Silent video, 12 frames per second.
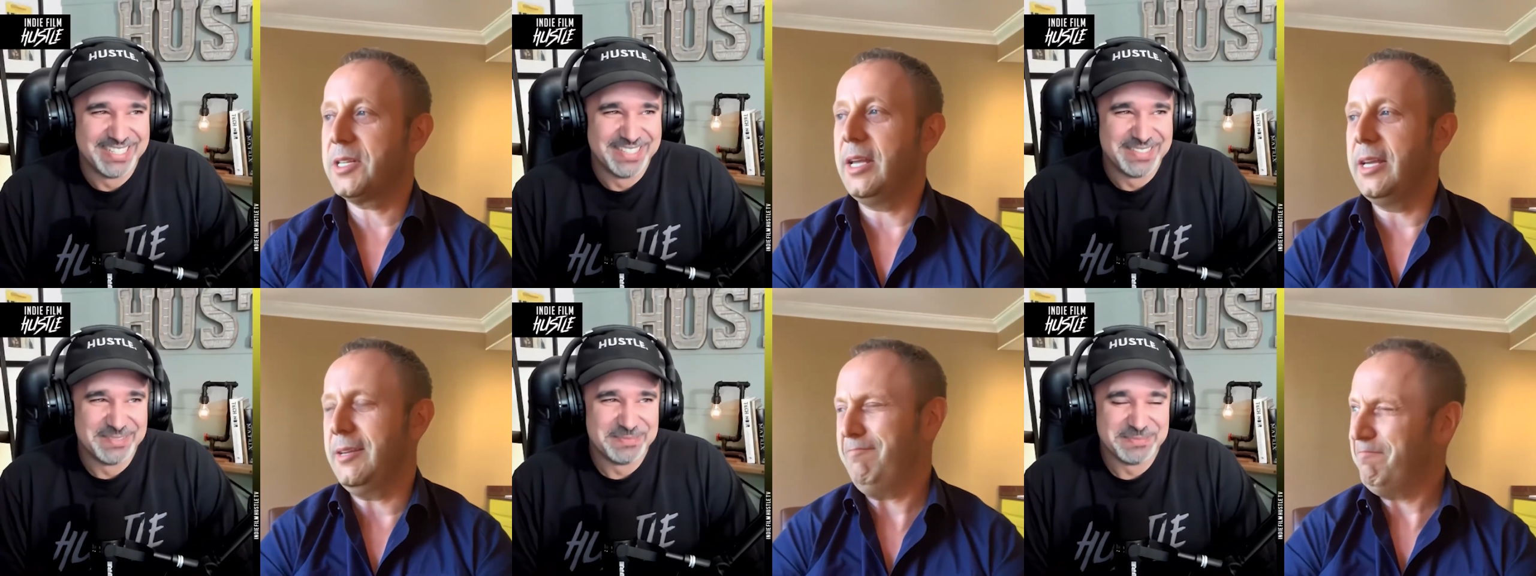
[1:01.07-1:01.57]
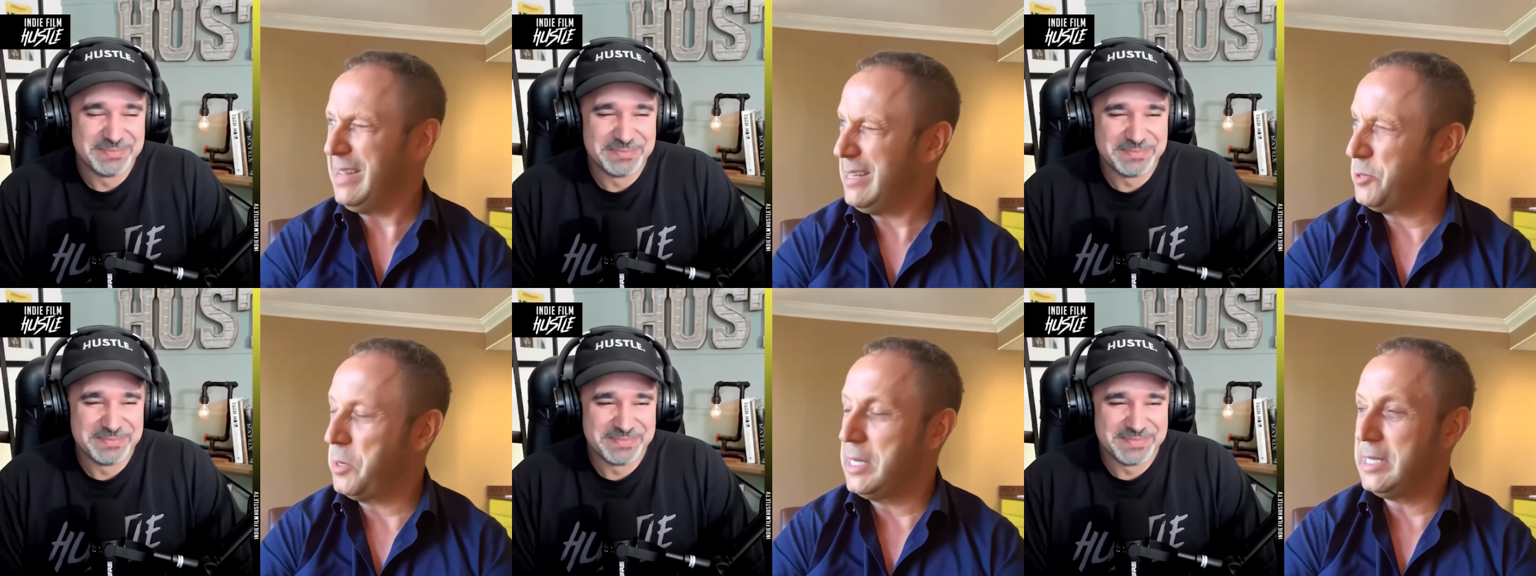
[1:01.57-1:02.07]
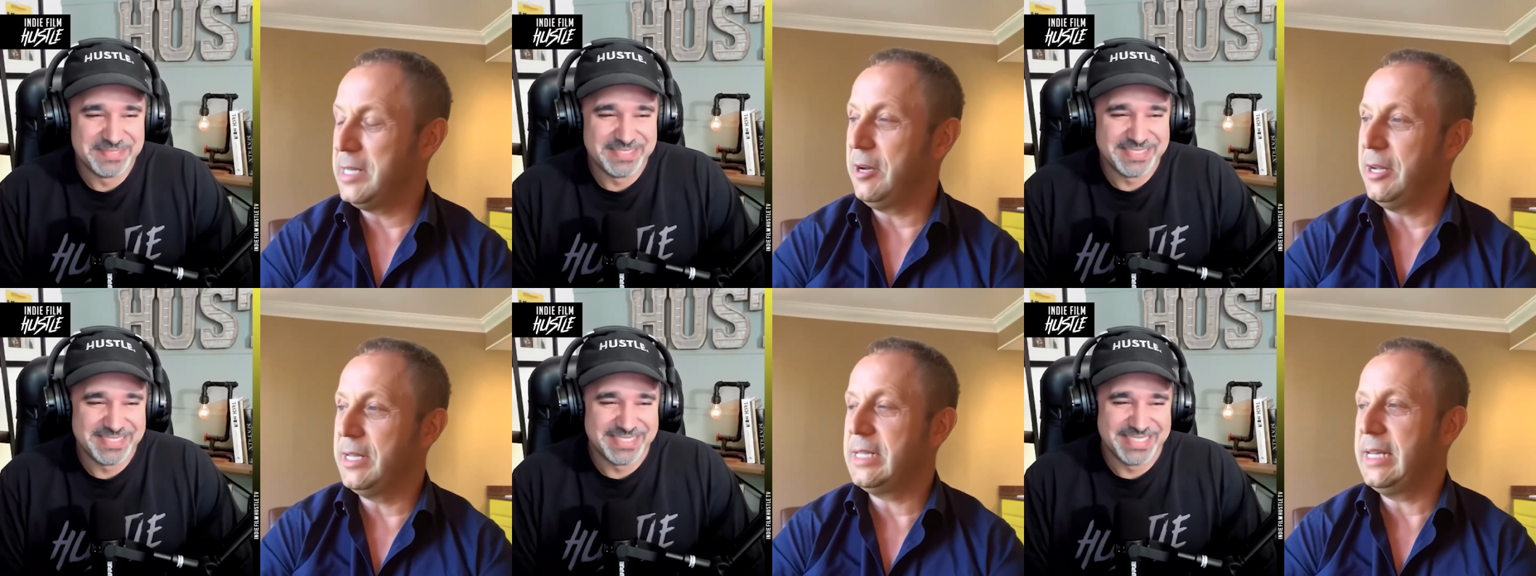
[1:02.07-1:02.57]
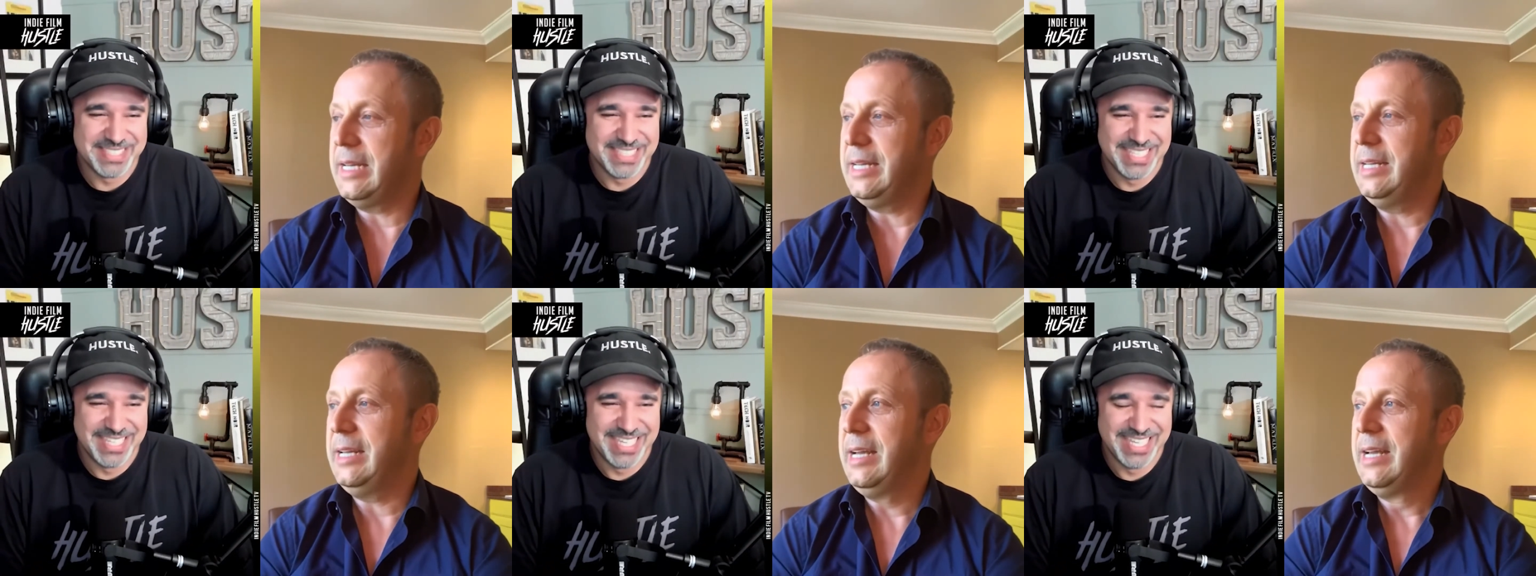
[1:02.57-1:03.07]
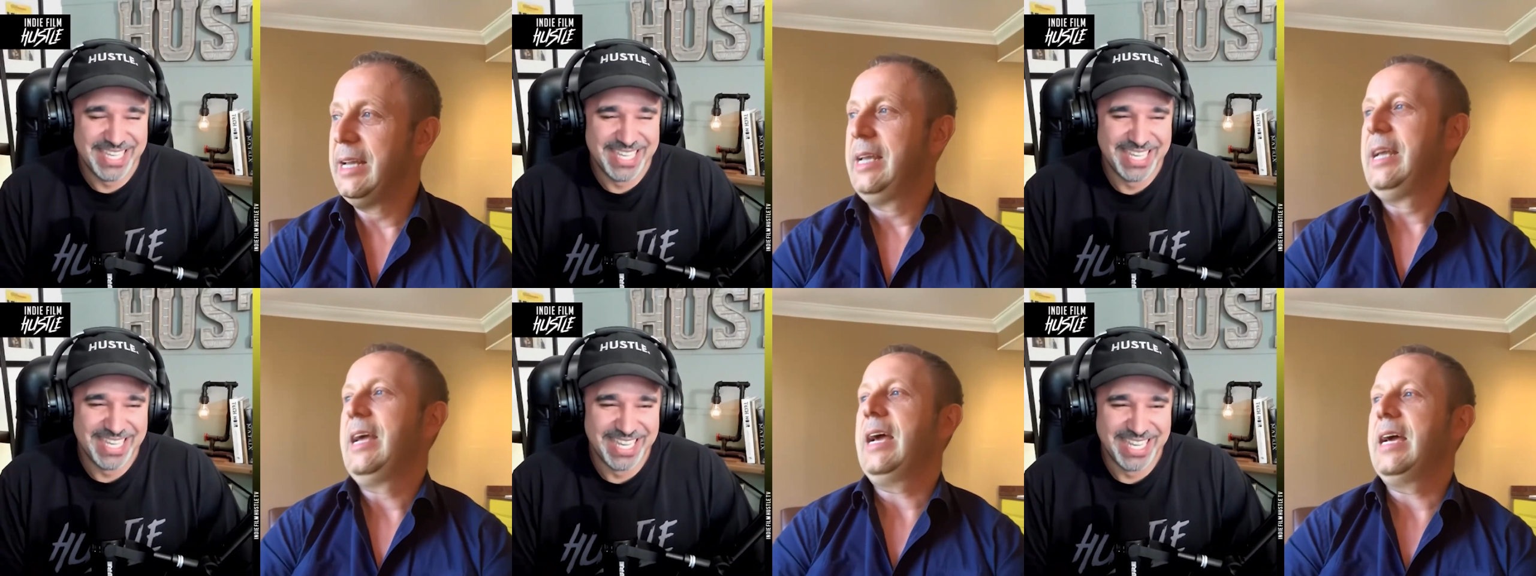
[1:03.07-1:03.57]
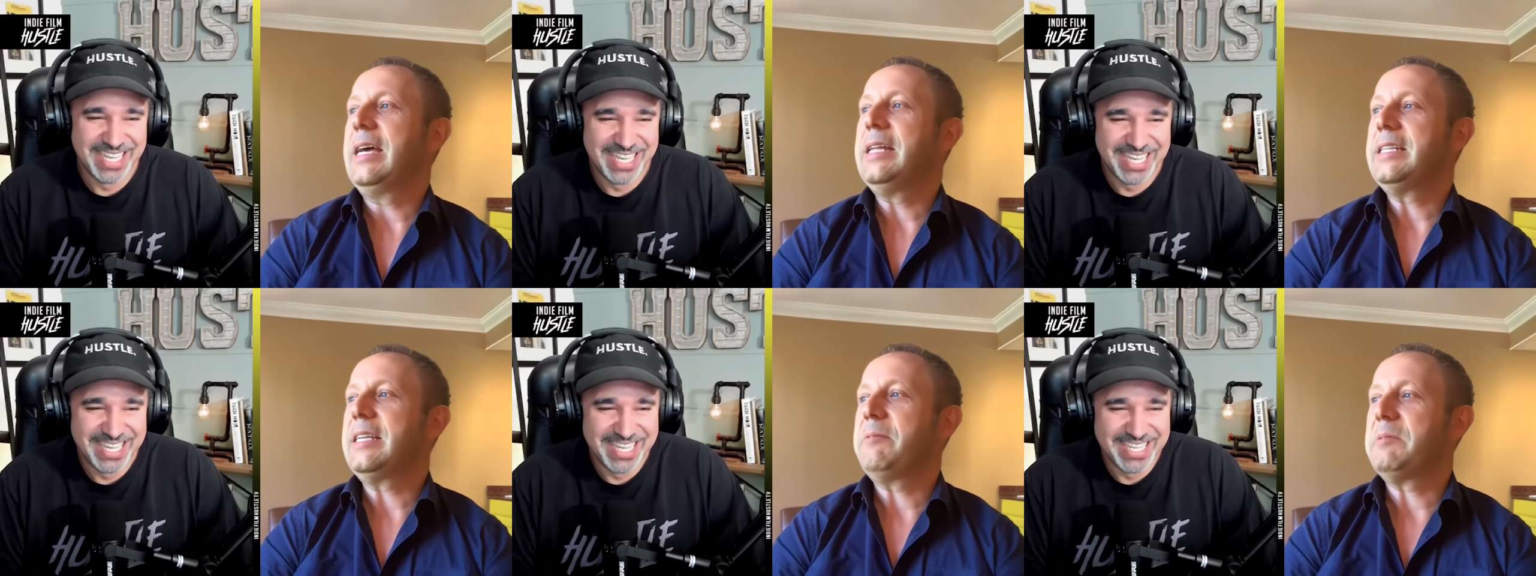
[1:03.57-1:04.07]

Speaker 1: like in 2019, and it